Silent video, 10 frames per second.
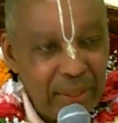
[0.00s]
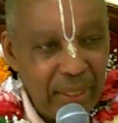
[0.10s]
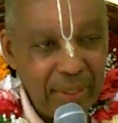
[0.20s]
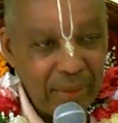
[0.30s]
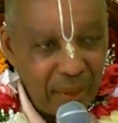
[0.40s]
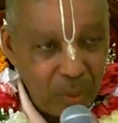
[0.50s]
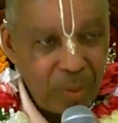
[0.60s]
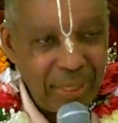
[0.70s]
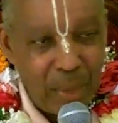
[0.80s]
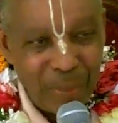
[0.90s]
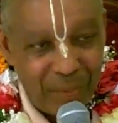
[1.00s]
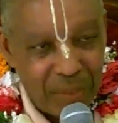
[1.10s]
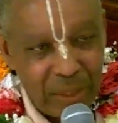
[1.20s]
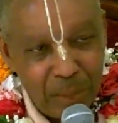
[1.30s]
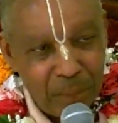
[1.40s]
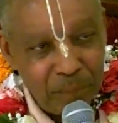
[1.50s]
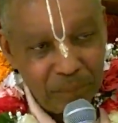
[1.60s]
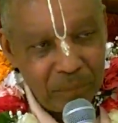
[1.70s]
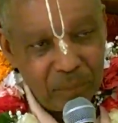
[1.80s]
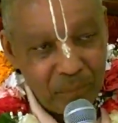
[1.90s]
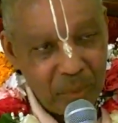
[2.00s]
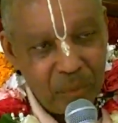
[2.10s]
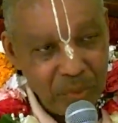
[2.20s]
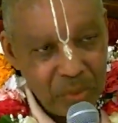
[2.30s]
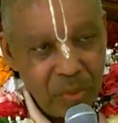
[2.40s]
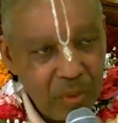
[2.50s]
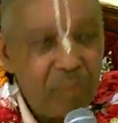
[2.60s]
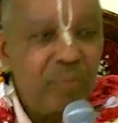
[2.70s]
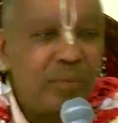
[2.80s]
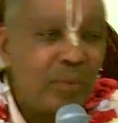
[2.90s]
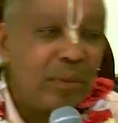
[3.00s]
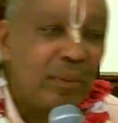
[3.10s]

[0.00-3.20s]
And not only that, we have to keep reserve